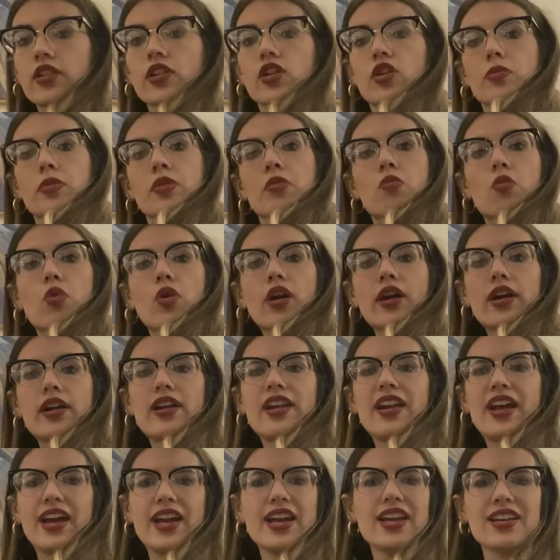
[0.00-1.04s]
a little bit more at
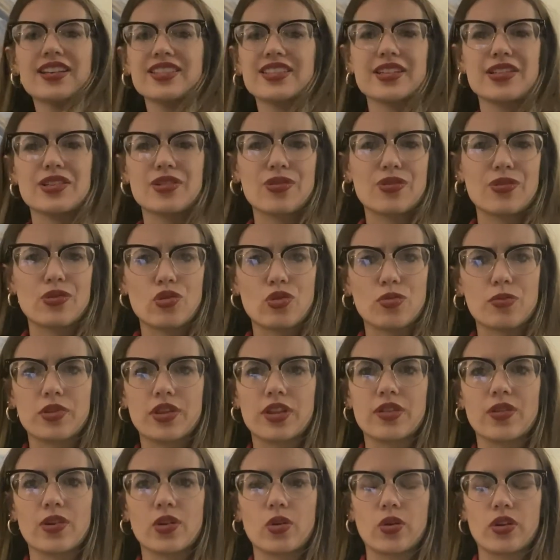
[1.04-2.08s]
night, because I don't
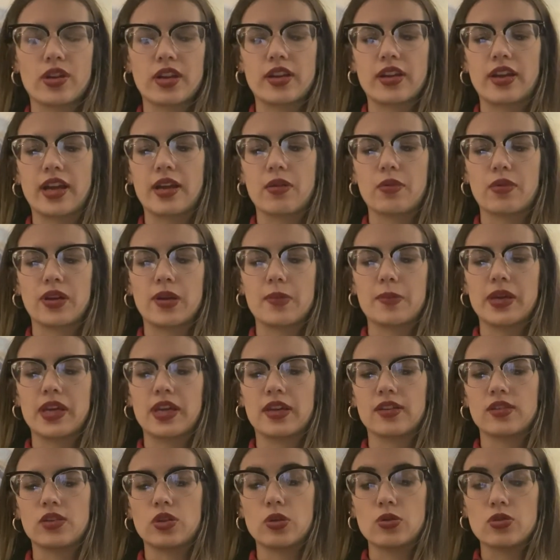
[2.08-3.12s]
normally record at night when I
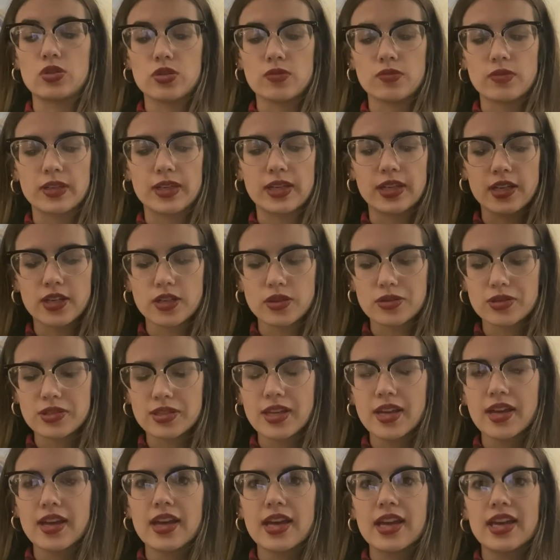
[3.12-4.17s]
make YouTube videos,
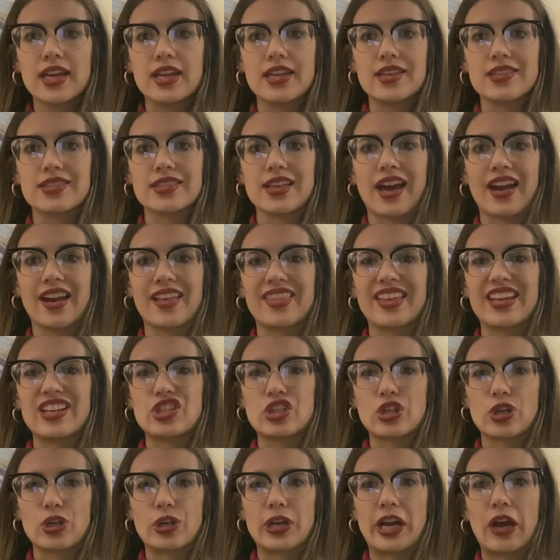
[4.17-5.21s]
is that they
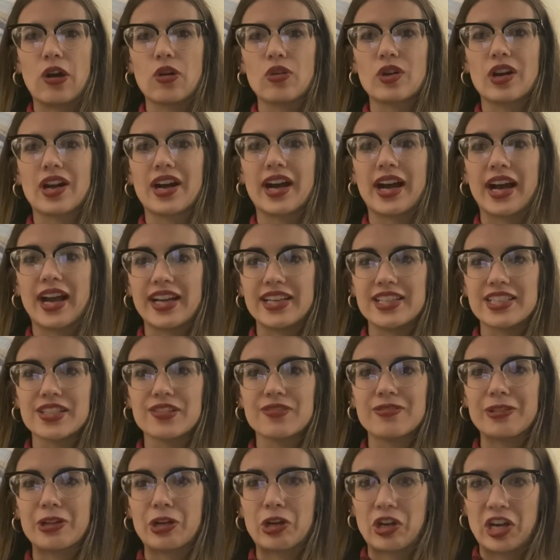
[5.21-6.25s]
turn out kind
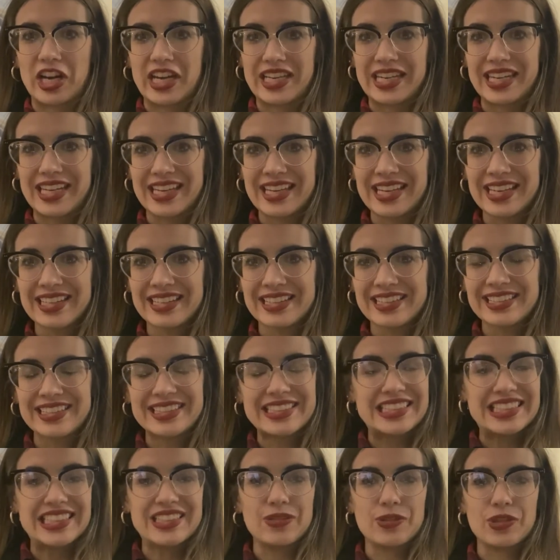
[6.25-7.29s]
of grainy,
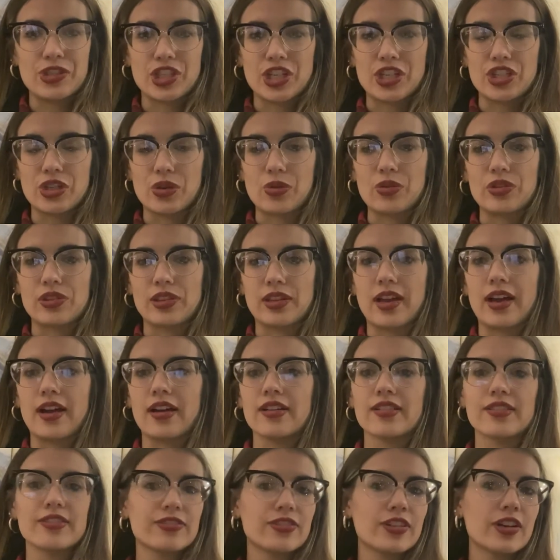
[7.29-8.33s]
which I don't
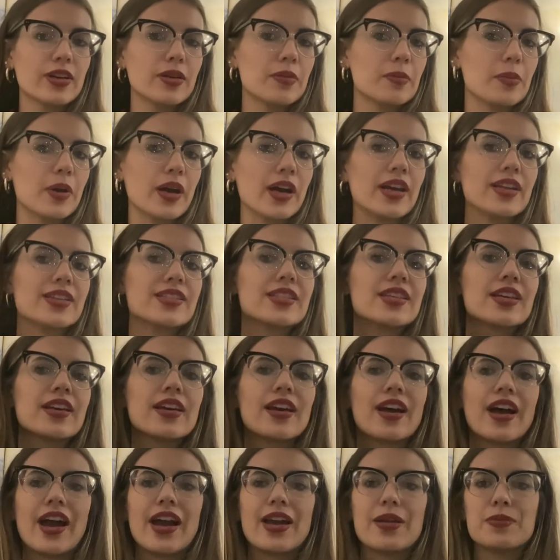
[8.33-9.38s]
love, but
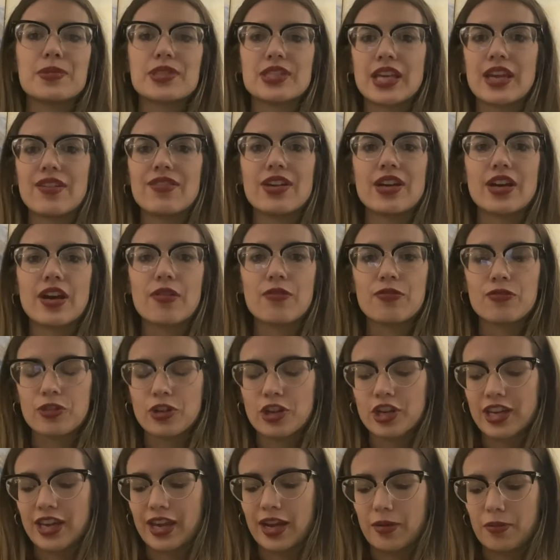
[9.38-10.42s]
I'm saving up for
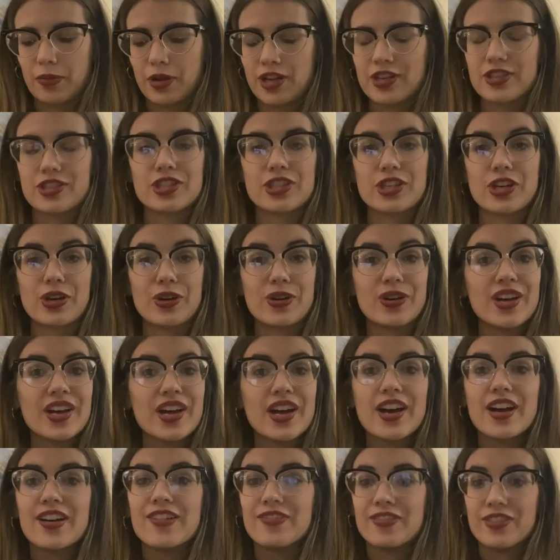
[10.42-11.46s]
a camera, so
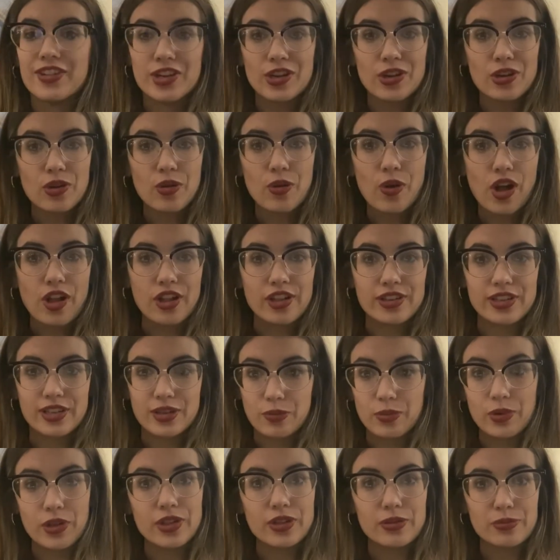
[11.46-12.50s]
video quality
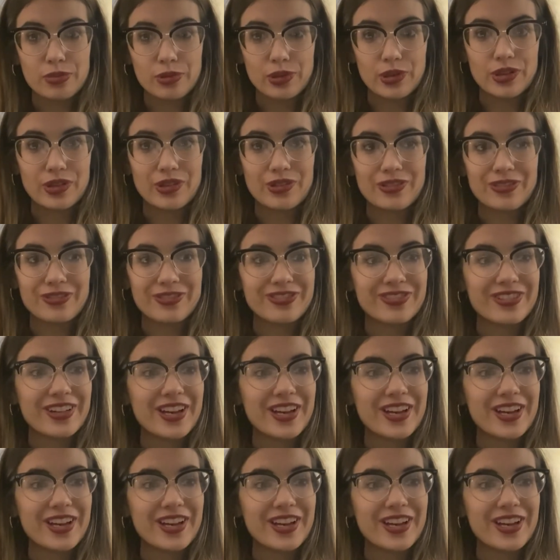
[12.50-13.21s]
will improve